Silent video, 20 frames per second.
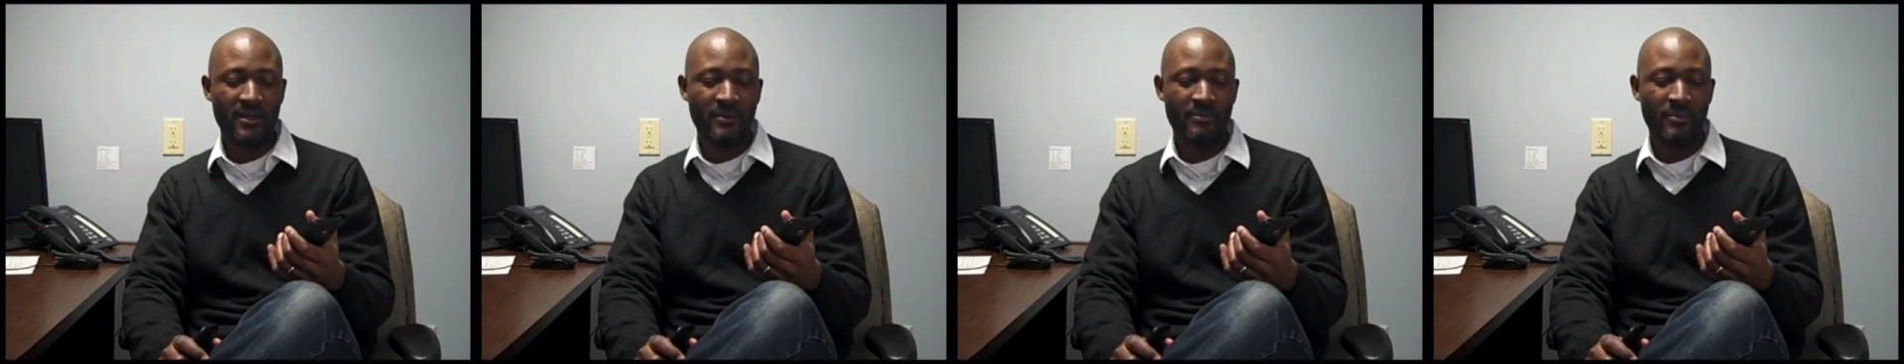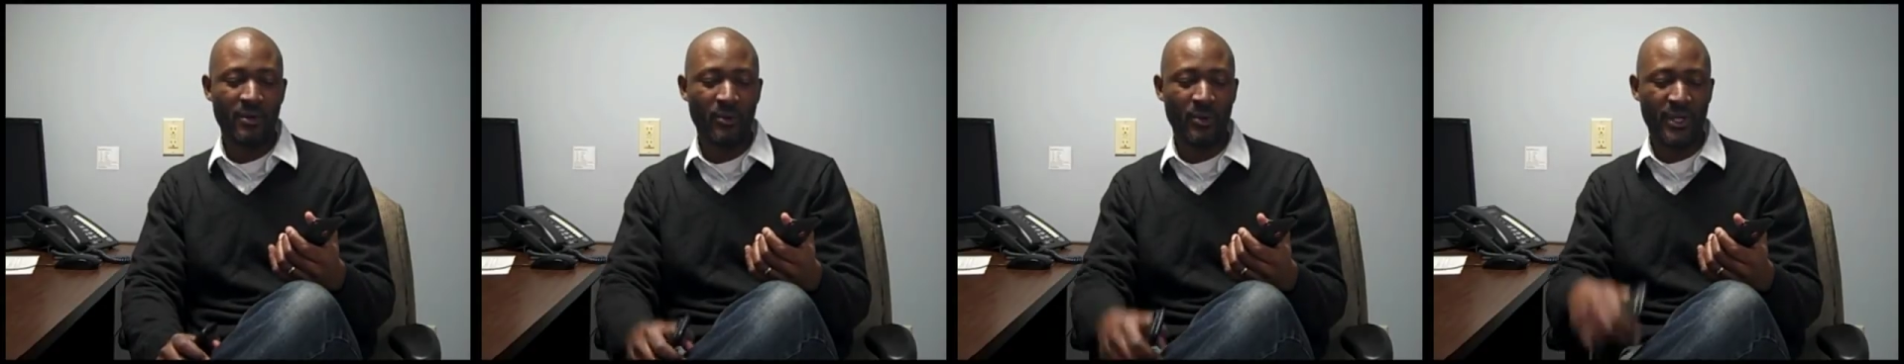
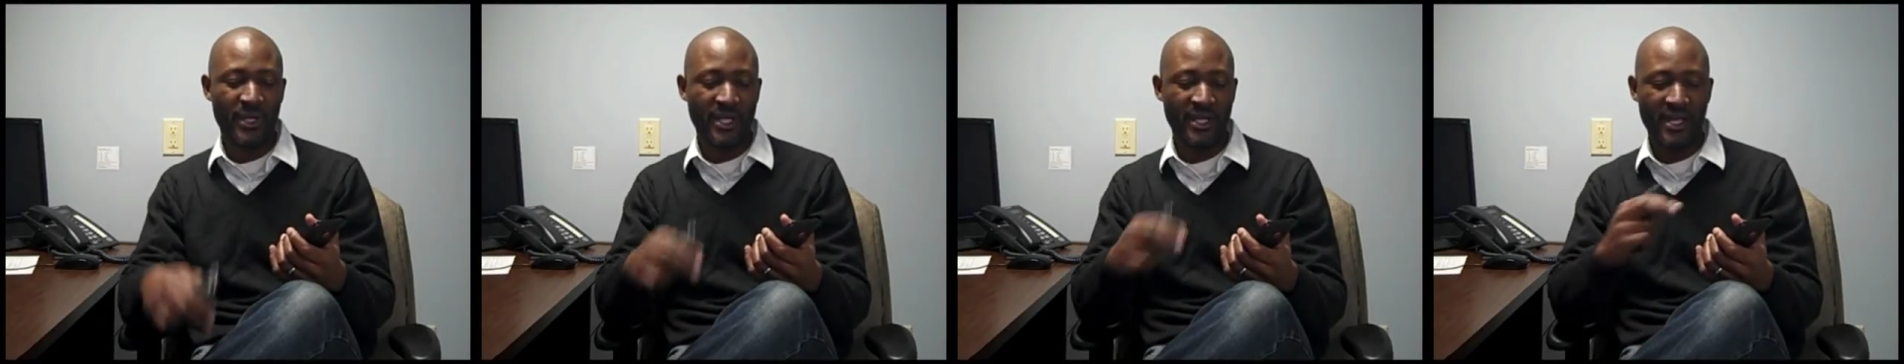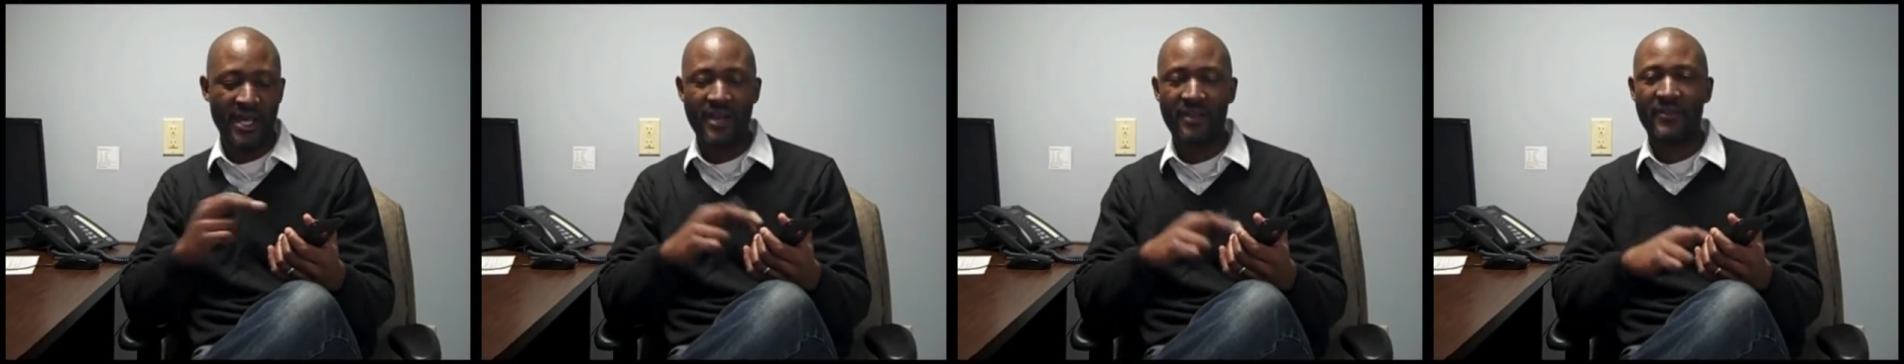But when you
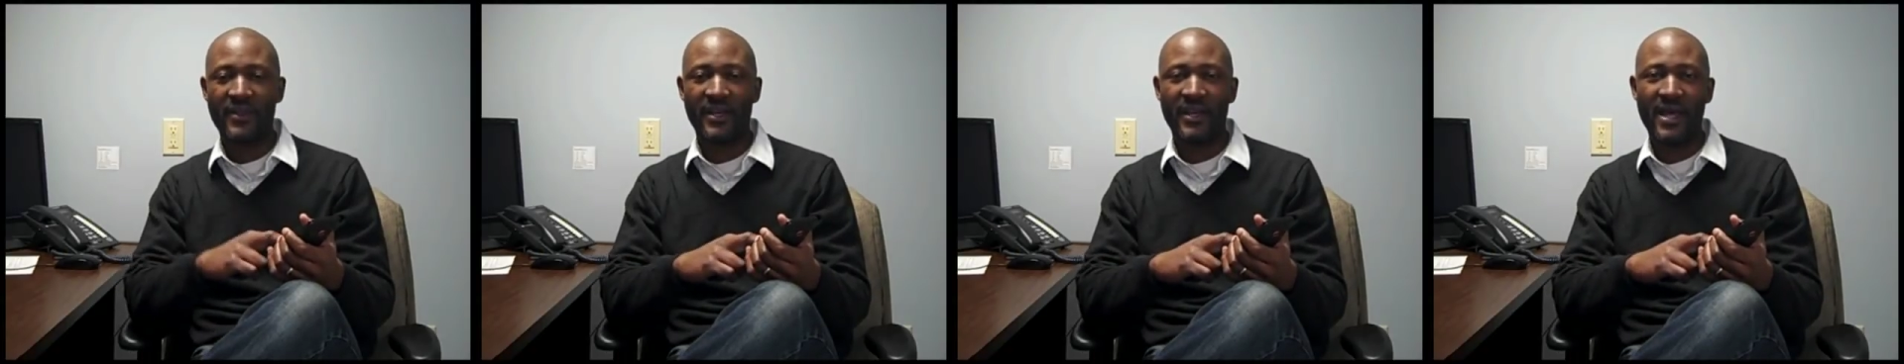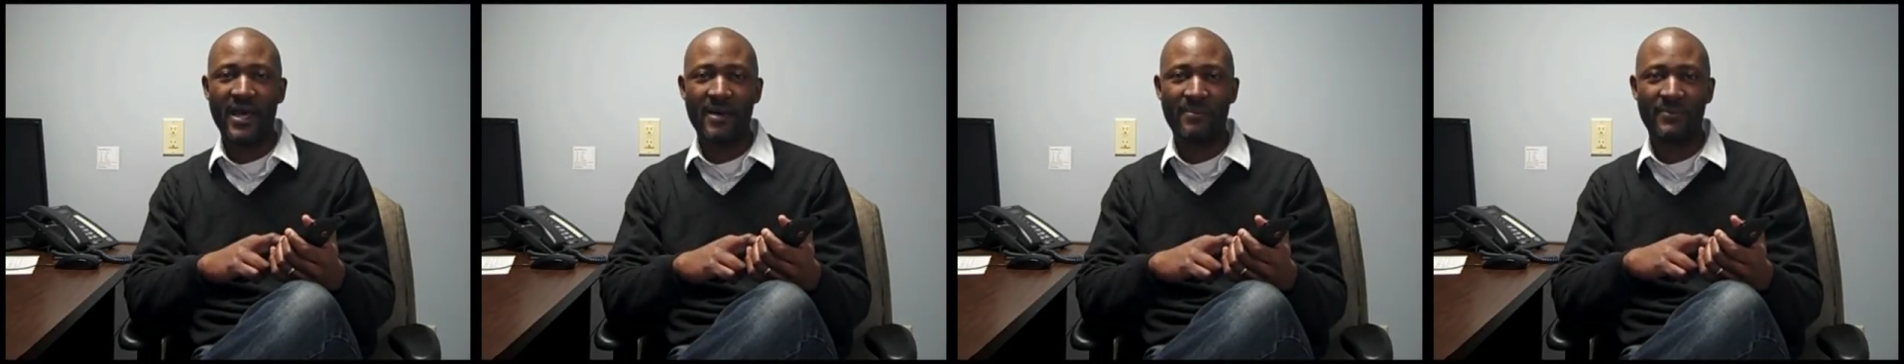get out of that
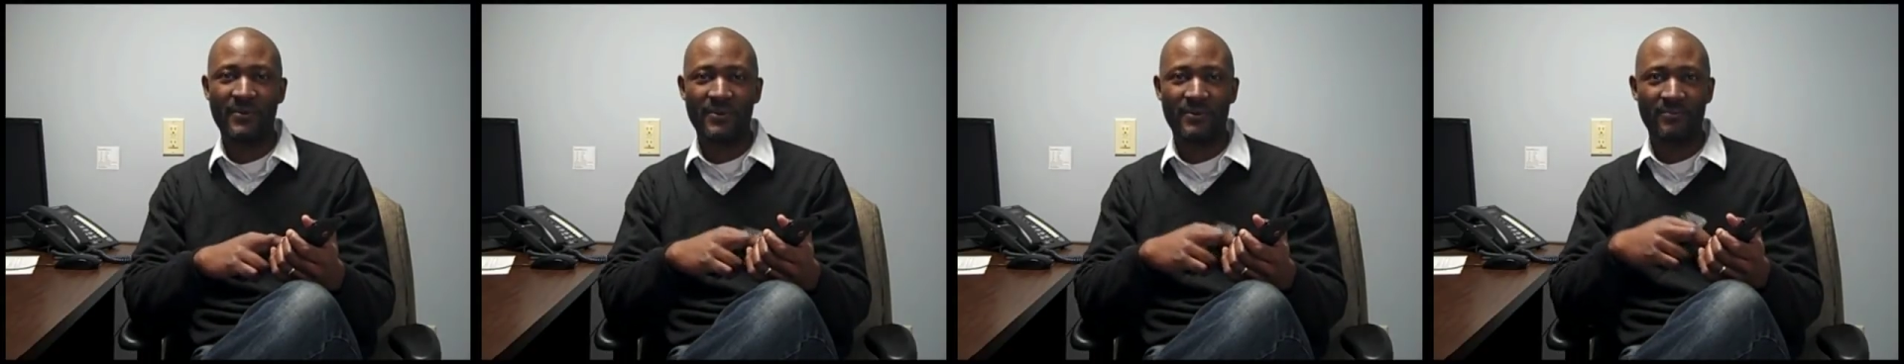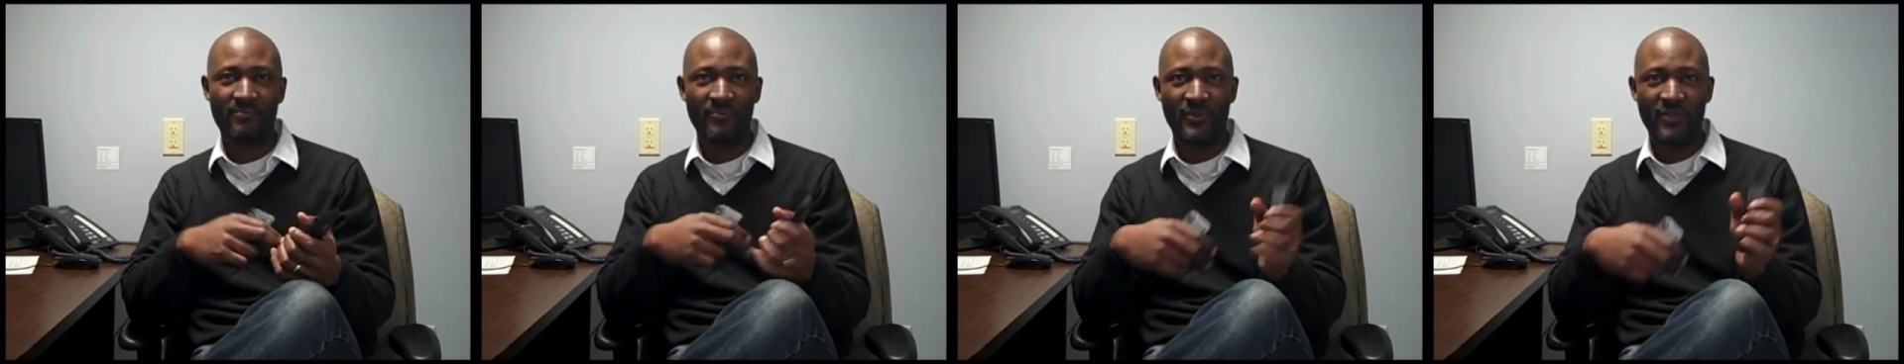app,
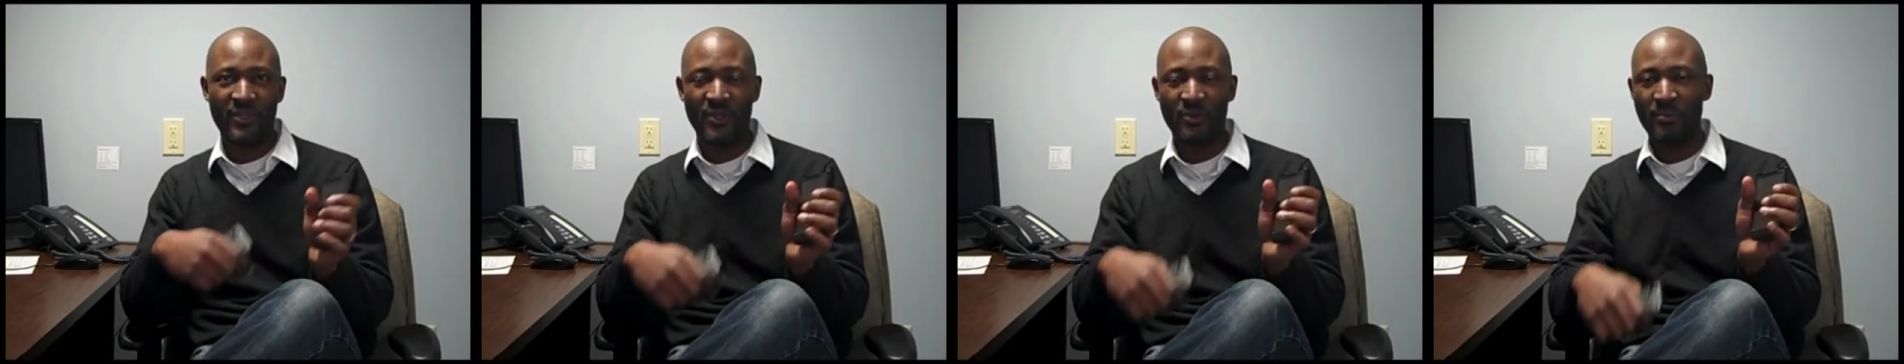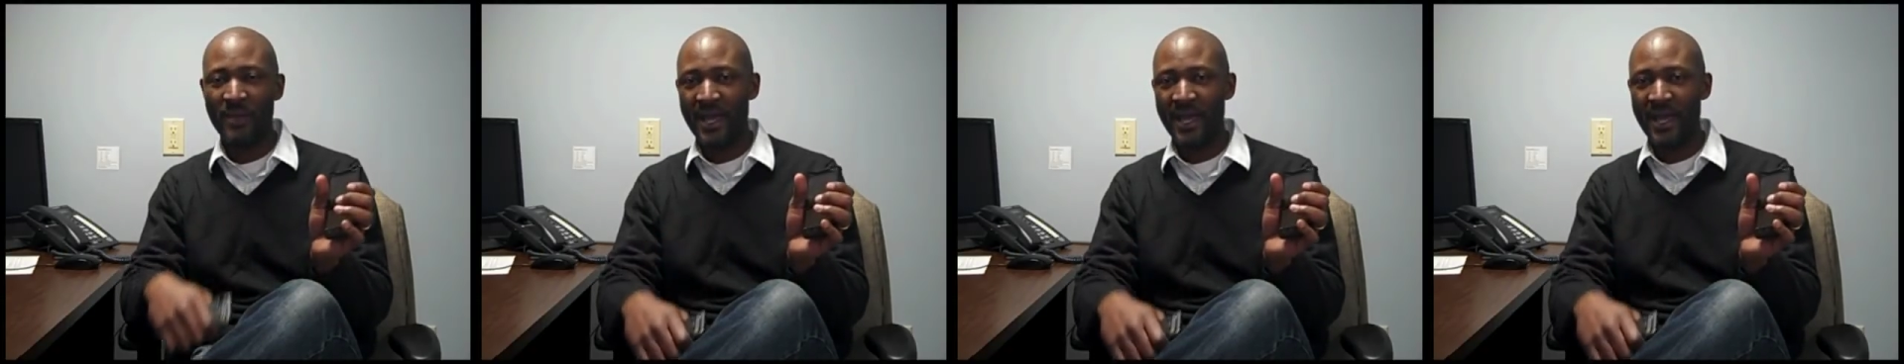you're